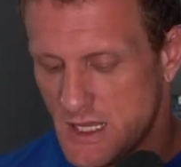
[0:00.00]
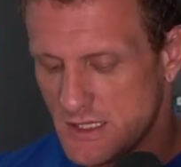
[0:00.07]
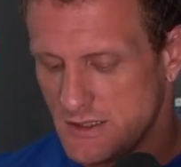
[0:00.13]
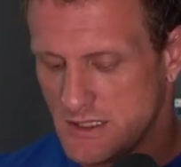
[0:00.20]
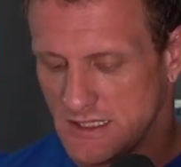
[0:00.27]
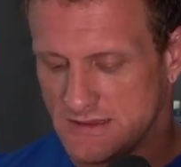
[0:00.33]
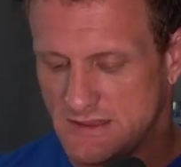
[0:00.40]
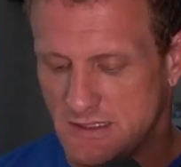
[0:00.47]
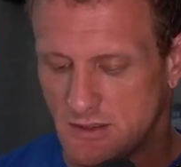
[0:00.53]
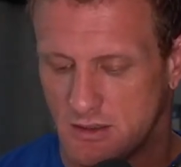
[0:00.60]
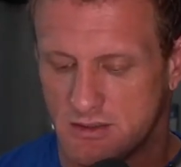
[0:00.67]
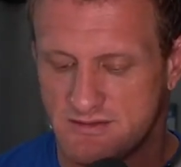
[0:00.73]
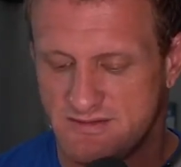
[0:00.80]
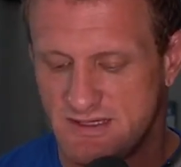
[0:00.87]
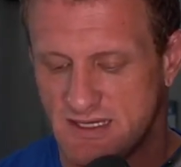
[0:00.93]
You got the
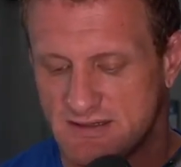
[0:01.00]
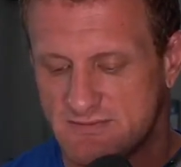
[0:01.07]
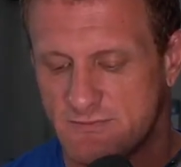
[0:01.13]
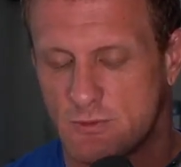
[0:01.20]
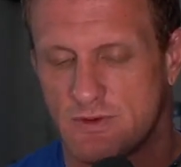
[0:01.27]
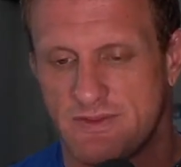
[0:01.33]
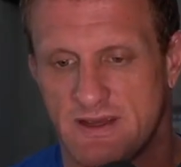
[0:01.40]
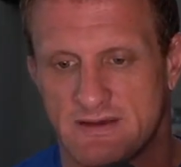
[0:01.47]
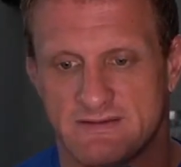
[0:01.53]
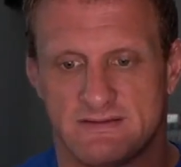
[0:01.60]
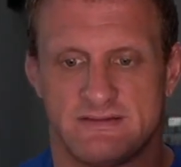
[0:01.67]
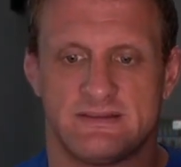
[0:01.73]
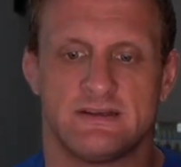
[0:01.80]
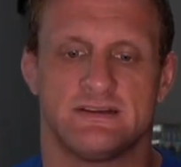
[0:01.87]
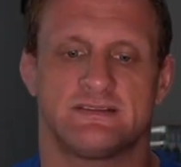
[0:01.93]
RTX 4000
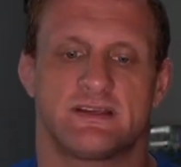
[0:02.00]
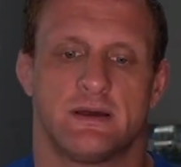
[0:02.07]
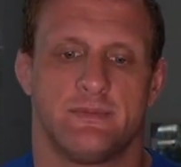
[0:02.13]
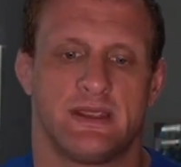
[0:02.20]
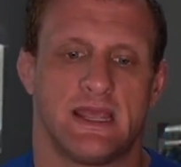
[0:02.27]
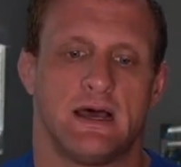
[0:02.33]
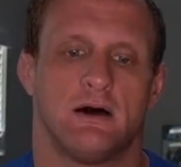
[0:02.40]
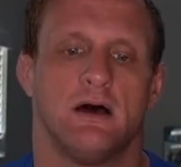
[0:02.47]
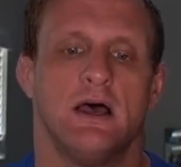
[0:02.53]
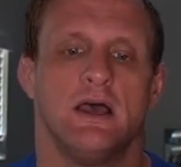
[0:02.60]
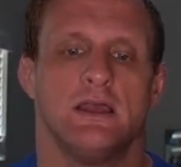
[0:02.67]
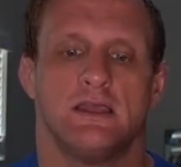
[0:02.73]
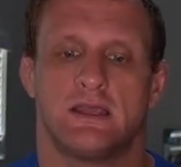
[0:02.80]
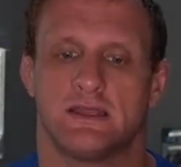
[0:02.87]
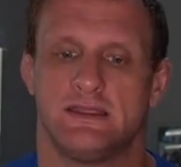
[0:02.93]
series coming out.
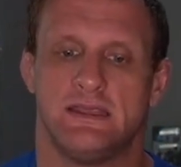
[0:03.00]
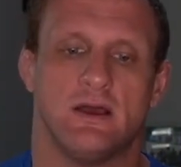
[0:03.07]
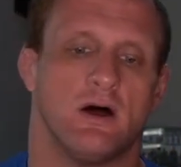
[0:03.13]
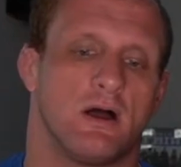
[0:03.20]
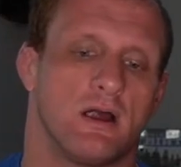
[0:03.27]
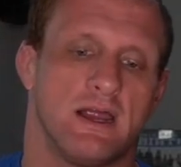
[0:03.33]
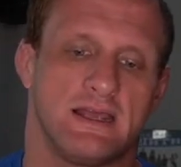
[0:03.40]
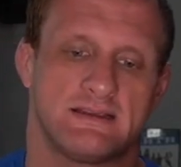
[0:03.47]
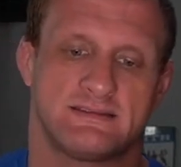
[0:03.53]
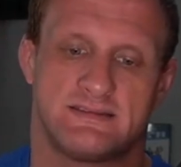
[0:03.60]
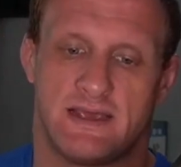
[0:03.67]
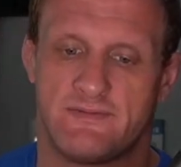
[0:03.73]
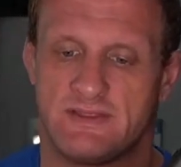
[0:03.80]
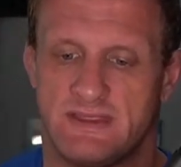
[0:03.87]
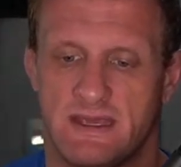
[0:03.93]
You got the RX
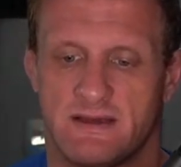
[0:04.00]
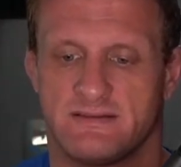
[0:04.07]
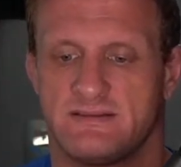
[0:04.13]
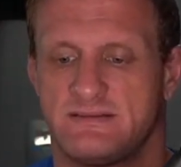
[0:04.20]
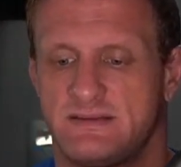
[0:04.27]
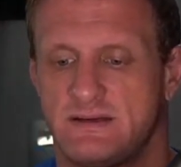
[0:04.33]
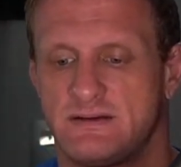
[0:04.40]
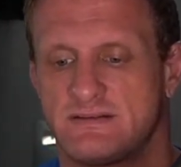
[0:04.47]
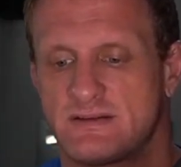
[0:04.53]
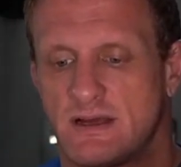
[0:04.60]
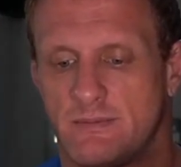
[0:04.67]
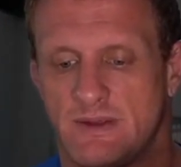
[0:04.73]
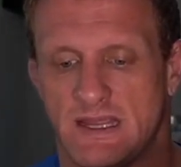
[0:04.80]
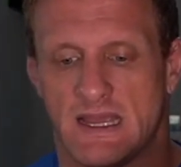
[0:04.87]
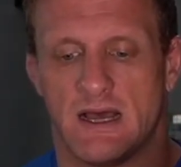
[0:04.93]
7000 series
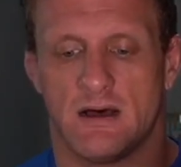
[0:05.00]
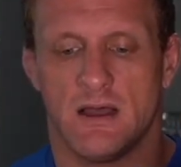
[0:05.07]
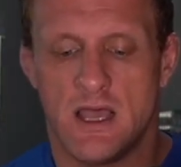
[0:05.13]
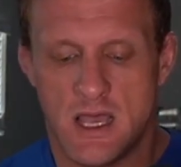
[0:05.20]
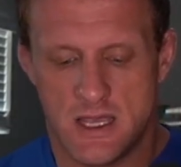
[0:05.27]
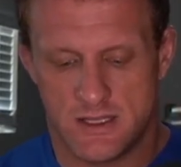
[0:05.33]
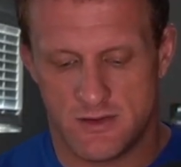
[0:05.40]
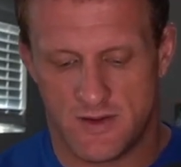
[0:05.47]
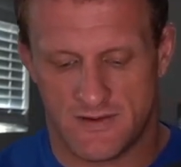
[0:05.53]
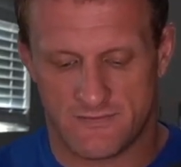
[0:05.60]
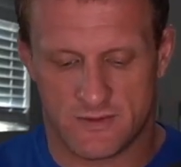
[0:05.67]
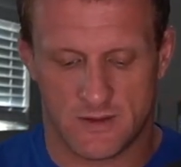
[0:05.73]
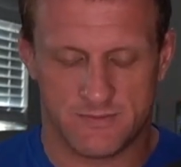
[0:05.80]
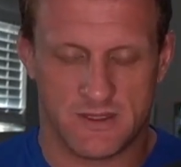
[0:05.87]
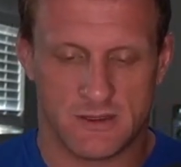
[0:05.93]
coming out. You have
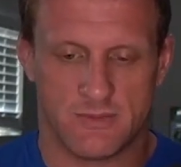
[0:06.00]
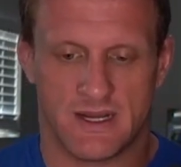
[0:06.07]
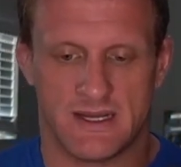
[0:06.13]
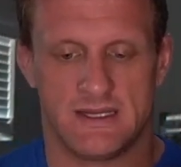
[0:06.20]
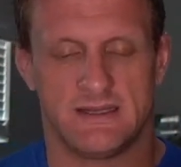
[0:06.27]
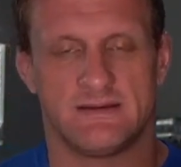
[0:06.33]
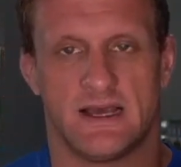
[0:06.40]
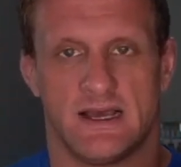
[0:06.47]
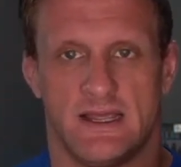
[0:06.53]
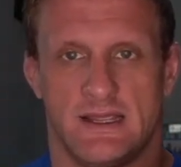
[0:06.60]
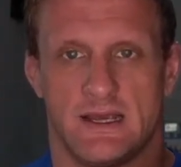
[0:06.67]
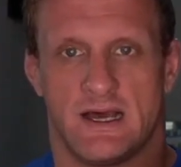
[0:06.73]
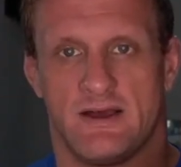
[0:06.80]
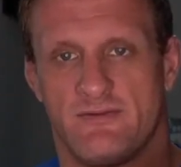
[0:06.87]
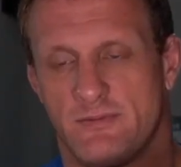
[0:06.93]
crypto mining
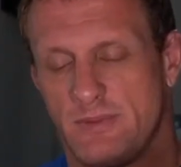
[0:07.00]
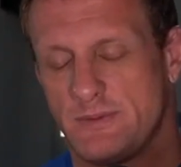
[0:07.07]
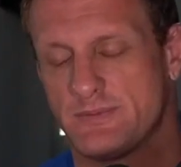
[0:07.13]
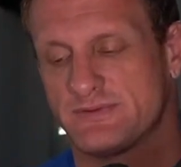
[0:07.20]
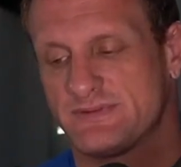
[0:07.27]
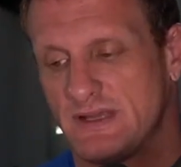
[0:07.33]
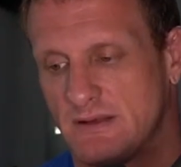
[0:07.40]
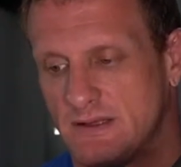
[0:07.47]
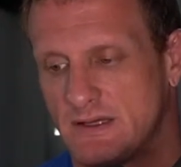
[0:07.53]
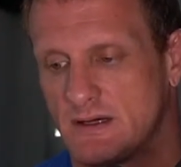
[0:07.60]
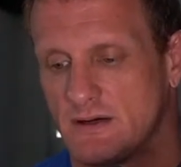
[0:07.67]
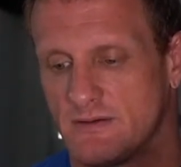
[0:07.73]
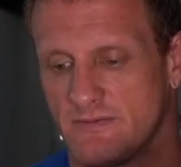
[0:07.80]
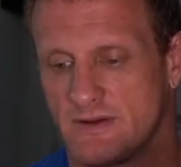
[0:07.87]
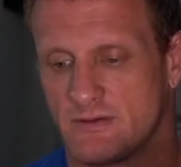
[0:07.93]
dying off and people selling
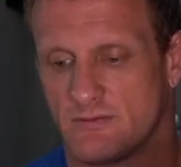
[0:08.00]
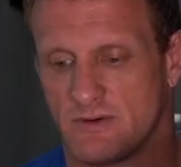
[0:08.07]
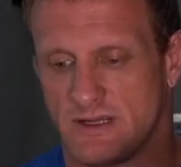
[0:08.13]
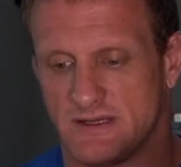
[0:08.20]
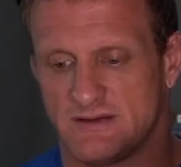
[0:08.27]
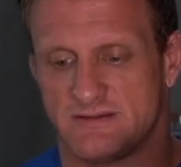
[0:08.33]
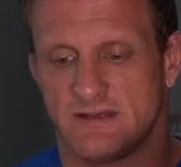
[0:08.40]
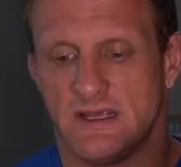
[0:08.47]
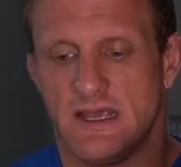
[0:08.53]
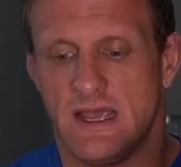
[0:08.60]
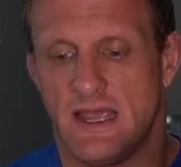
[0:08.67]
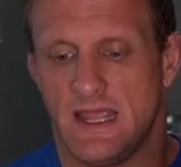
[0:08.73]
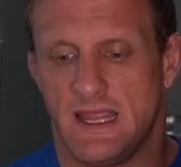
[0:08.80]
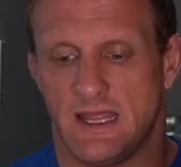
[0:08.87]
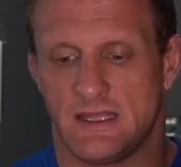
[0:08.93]
all of their rigs.
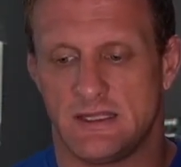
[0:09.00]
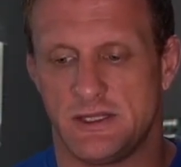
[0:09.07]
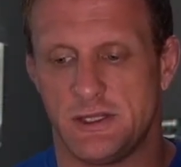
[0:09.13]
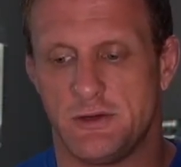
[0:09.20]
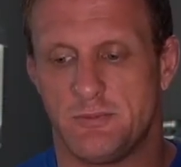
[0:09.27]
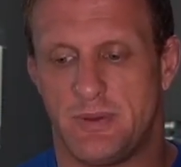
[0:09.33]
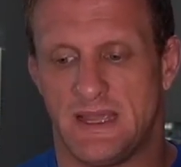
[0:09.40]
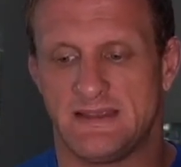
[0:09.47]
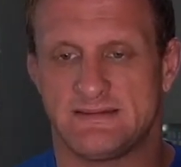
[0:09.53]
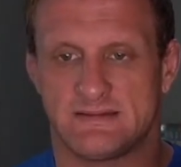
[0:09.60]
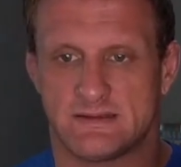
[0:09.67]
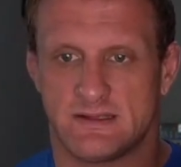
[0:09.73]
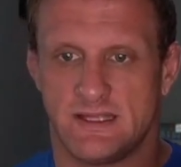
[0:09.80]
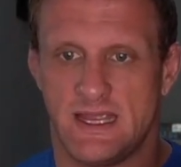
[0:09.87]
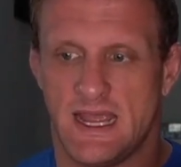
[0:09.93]
And you
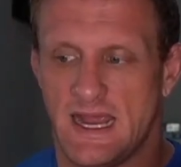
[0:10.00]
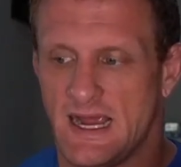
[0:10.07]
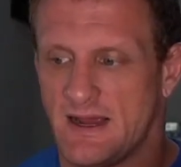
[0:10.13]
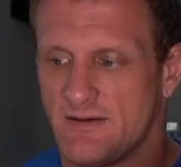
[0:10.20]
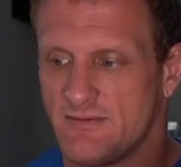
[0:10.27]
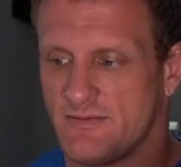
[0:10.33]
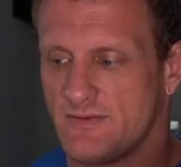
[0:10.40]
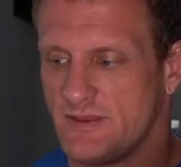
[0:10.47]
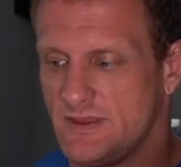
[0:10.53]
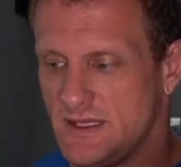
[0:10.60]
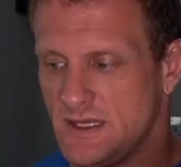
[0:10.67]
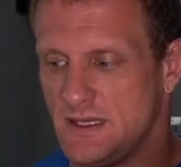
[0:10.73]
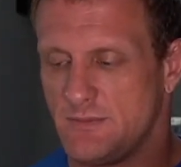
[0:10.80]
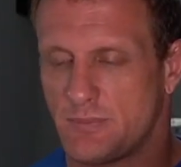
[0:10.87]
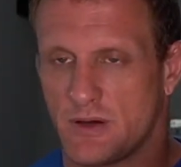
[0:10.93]
basically have
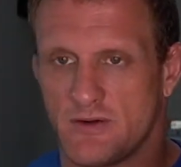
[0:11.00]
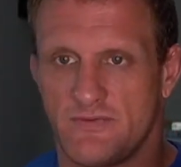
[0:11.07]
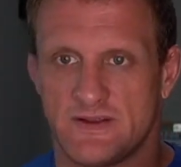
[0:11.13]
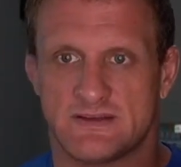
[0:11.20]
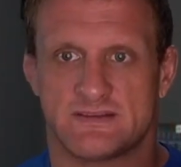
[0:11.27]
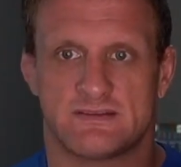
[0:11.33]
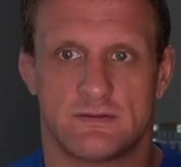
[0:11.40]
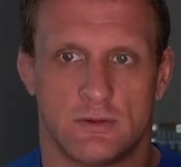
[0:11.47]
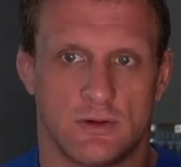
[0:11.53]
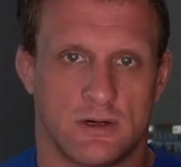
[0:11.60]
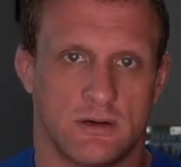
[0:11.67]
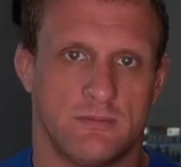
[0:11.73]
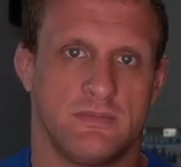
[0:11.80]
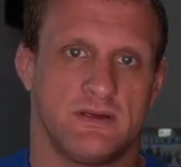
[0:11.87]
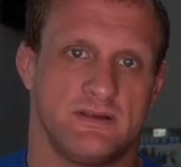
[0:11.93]
the perfect
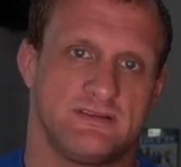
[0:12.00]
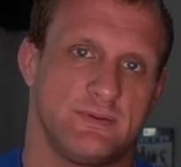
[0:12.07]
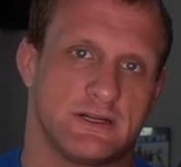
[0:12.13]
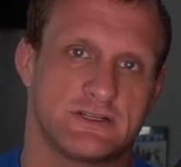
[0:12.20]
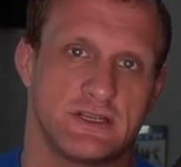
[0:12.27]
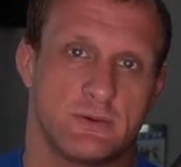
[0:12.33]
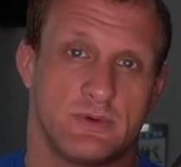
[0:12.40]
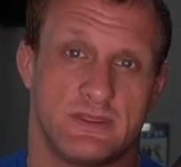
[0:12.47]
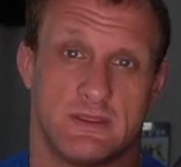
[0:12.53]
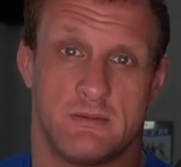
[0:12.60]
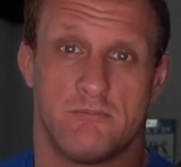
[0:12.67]
storm, especially with the